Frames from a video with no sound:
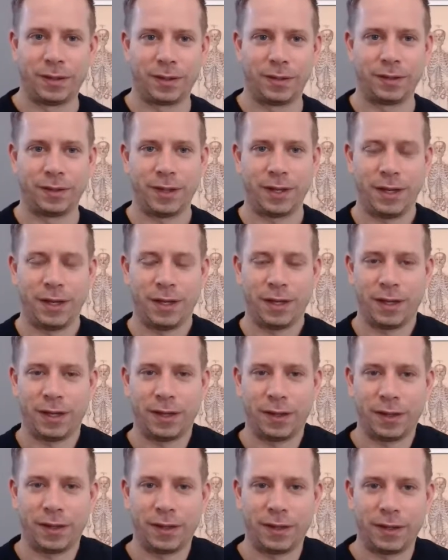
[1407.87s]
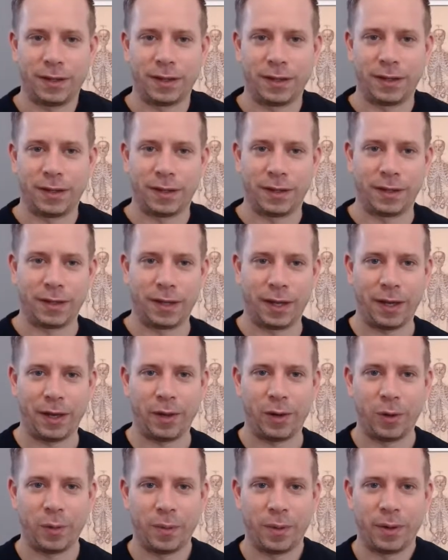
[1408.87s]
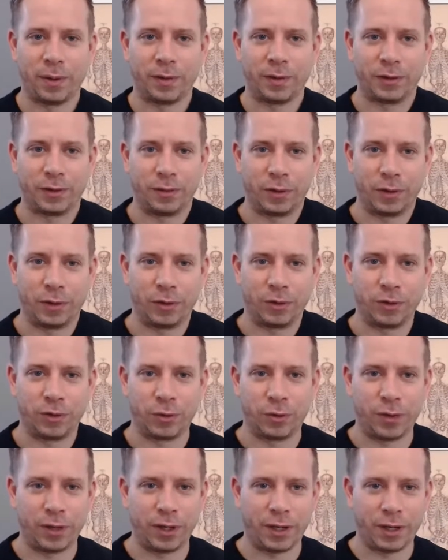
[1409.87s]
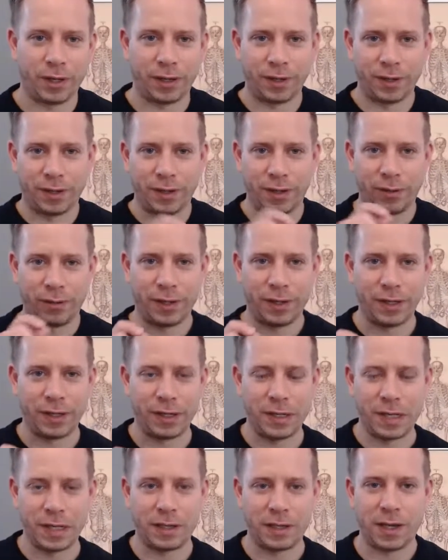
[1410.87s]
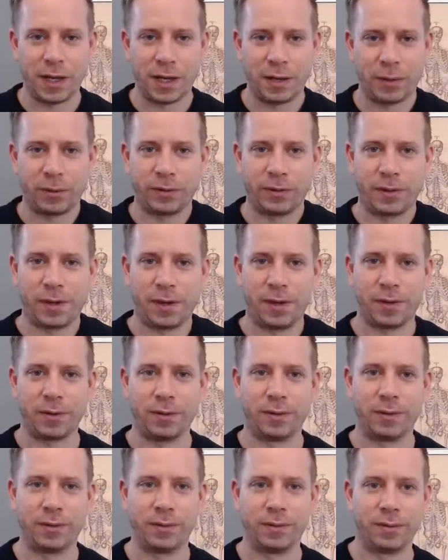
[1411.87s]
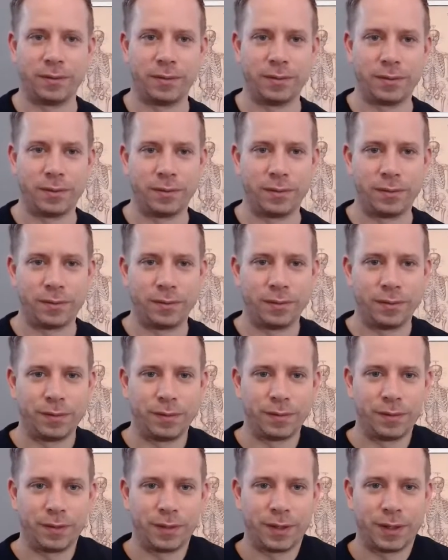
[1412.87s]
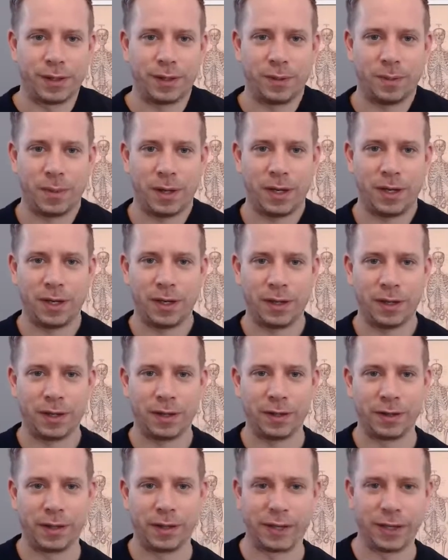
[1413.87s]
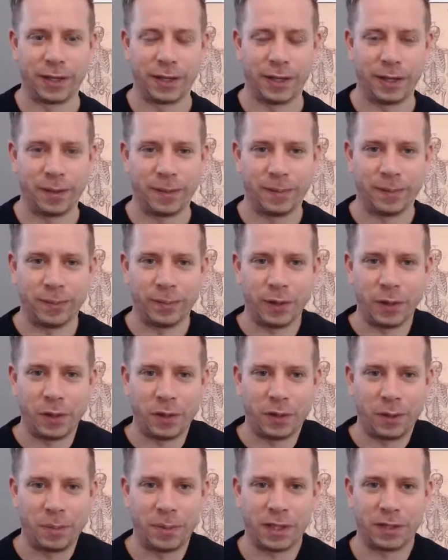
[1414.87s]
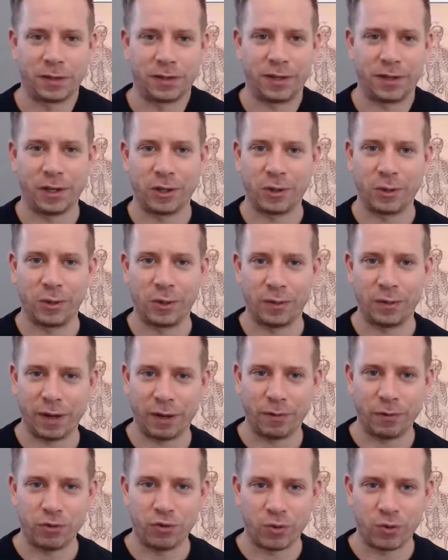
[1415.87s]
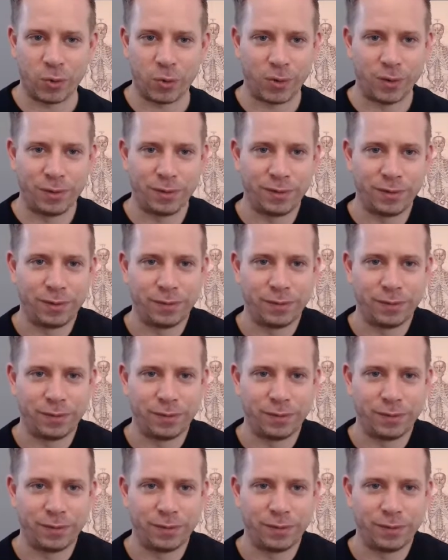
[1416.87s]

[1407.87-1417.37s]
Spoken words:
Taking the elbow as if you're drawing a really detailed circle. Can you make it like, the best circle you've ever drawn?